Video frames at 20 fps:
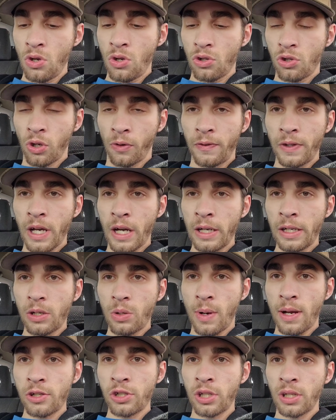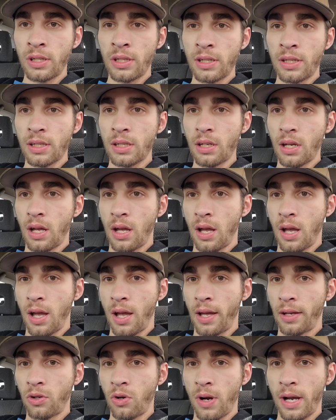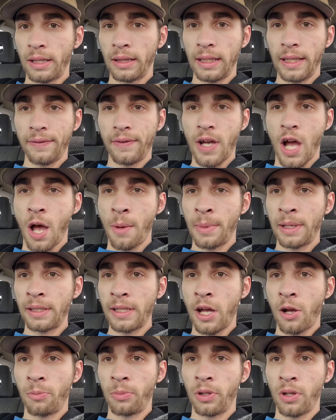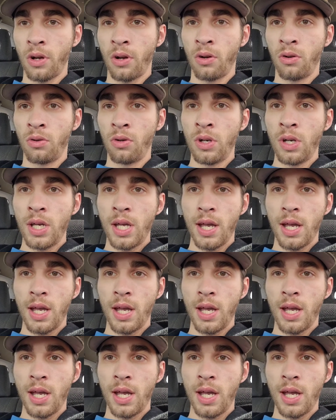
So if you got any questions, uh, go ahead and leave a comment down below.